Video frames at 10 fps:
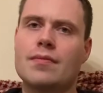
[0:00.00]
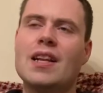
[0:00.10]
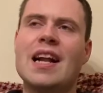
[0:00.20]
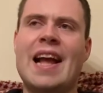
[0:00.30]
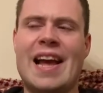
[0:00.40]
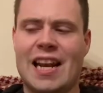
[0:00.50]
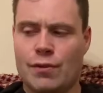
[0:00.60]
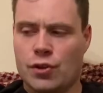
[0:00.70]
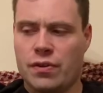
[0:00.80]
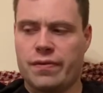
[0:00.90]
Hell of
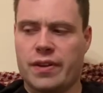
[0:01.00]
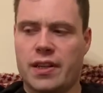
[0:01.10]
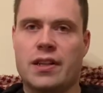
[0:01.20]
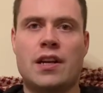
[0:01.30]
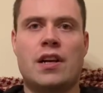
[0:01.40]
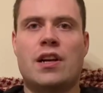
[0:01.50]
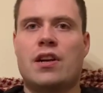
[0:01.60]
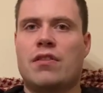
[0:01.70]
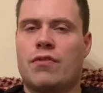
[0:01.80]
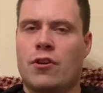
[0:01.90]
a good fight.
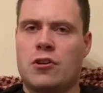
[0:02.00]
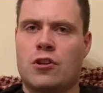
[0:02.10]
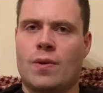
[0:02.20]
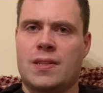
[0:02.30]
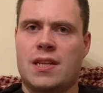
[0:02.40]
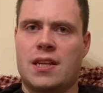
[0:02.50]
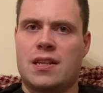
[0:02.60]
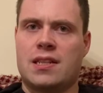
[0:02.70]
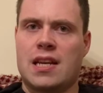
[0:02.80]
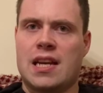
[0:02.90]
Vergil
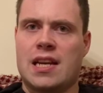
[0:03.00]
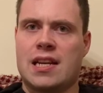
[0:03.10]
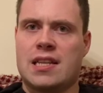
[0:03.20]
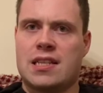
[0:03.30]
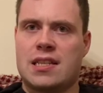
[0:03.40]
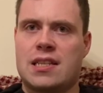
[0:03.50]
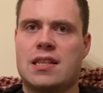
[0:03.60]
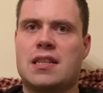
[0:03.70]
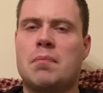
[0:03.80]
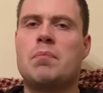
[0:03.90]
Ortiz is
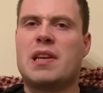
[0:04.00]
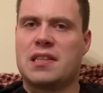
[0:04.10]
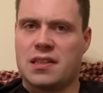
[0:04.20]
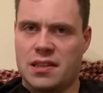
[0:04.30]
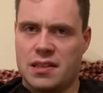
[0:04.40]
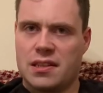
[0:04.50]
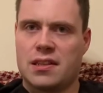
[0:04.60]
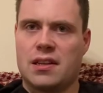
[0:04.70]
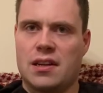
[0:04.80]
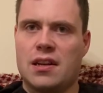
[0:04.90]
the
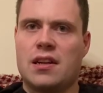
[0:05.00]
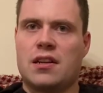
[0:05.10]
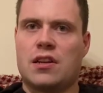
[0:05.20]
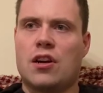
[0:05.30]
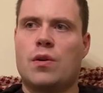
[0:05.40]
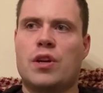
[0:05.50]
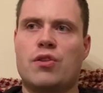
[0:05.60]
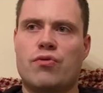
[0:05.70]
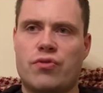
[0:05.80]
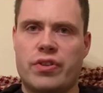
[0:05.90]
business. You know, he
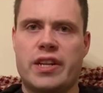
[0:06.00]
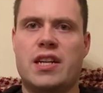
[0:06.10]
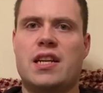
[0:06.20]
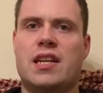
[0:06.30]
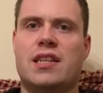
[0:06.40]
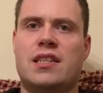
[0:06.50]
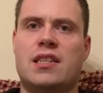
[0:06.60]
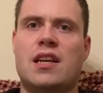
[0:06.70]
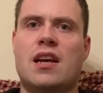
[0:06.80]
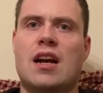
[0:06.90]
really
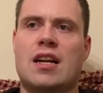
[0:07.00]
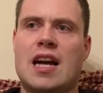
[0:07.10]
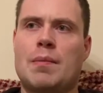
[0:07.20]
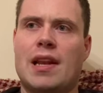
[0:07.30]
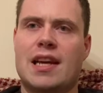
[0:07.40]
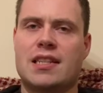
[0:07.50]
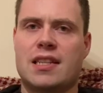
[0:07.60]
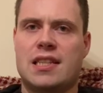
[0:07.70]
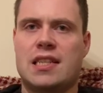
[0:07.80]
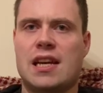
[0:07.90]
is.
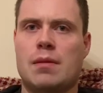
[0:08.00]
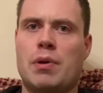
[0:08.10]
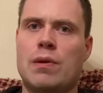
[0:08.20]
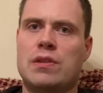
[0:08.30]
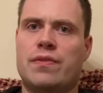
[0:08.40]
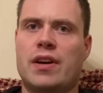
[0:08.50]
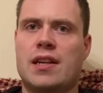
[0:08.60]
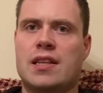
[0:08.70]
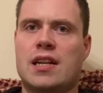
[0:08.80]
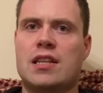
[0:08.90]
Kabalaskas said
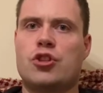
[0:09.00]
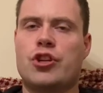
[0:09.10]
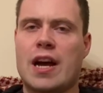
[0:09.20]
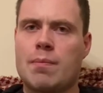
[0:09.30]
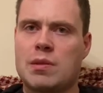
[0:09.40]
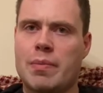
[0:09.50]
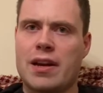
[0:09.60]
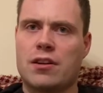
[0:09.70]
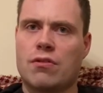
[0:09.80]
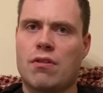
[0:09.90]
post-fight that his jab is
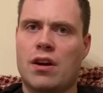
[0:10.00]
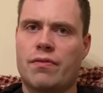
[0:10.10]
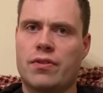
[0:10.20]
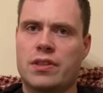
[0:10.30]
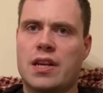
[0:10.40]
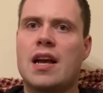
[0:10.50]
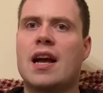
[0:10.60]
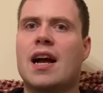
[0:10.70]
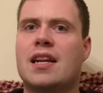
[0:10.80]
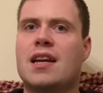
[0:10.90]
better than Crawford's
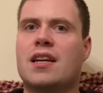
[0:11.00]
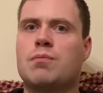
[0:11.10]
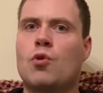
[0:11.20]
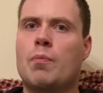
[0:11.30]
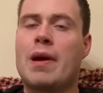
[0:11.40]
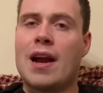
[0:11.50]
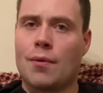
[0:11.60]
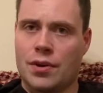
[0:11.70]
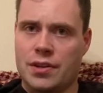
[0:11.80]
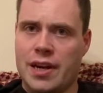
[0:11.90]
and he has more
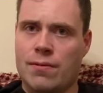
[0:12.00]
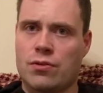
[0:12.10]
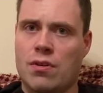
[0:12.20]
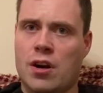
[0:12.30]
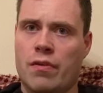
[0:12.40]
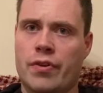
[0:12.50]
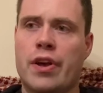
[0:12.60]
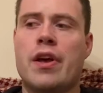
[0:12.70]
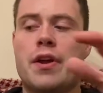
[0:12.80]
power than Terence Crawford.